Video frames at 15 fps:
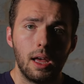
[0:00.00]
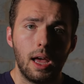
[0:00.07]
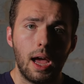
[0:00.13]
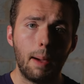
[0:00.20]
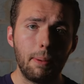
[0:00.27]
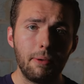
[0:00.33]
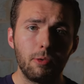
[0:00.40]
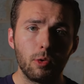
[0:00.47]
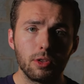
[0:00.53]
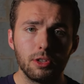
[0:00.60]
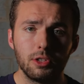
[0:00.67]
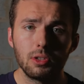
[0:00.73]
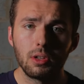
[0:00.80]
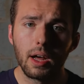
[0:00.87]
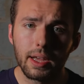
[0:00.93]
happy 4th
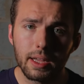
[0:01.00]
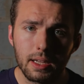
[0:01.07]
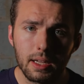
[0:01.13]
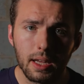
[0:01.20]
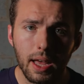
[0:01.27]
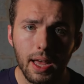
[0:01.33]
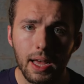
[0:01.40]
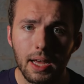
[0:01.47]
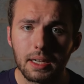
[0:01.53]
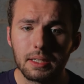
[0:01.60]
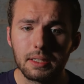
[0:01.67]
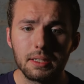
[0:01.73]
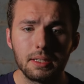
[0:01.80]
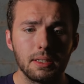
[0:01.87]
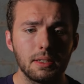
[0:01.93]
of July,
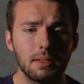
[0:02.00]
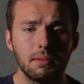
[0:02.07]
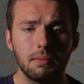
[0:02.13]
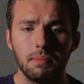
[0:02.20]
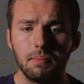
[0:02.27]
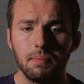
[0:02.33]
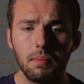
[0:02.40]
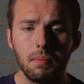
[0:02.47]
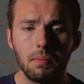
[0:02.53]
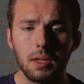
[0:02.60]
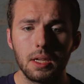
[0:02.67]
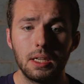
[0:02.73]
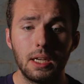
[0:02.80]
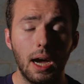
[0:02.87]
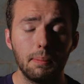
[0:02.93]
and
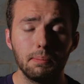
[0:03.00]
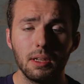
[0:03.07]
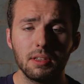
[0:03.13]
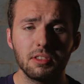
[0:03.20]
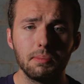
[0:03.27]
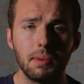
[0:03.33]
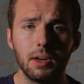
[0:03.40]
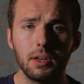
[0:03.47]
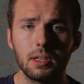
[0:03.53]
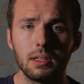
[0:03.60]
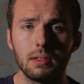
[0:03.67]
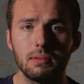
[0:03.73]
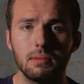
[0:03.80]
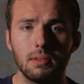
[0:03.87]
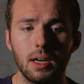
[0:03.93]
God bless America.